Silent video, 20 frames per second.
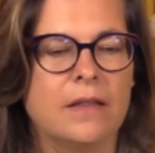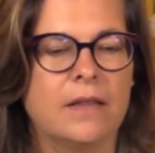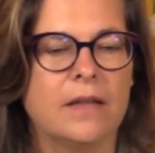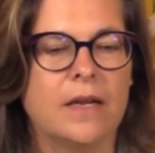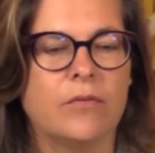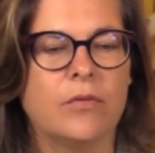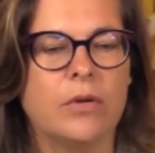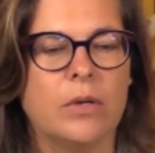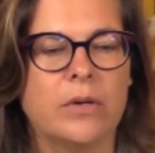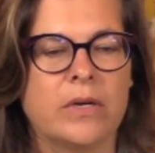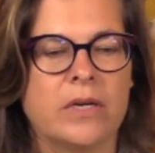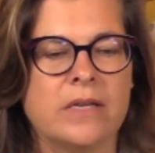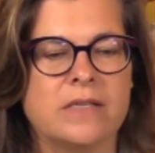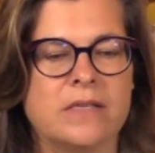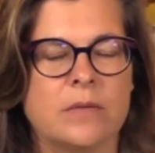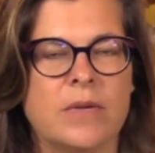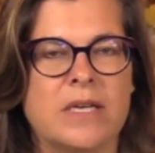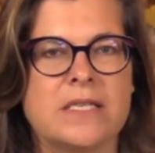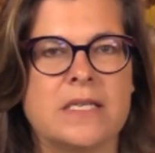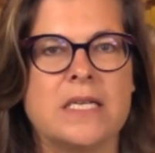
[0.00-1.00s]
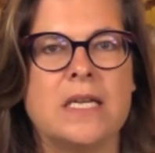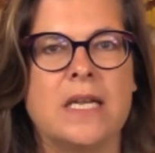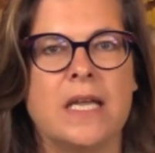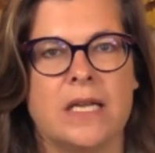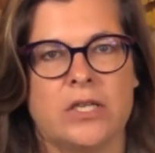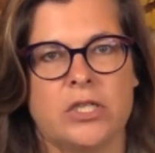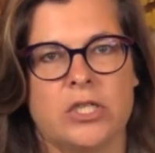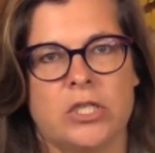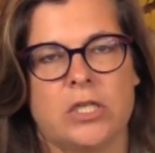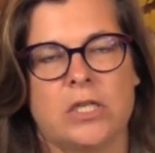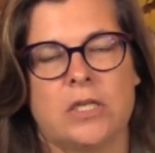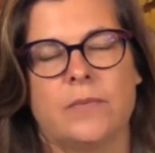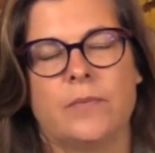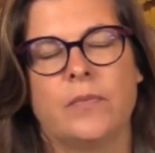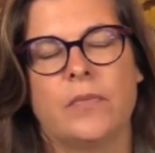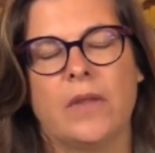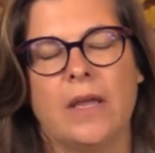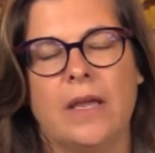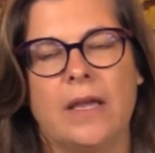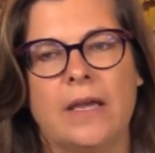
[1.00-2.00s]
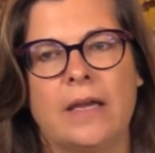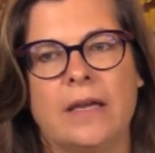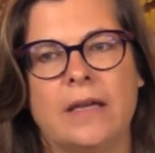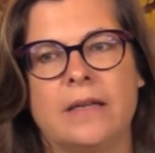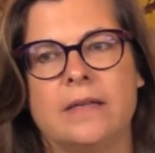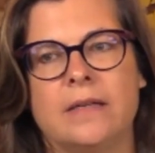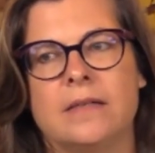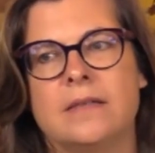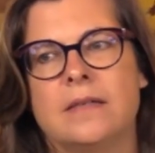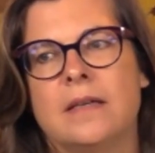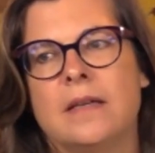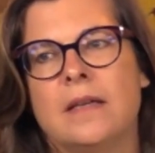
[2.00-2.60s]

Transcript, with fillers: that every organism has a niche. And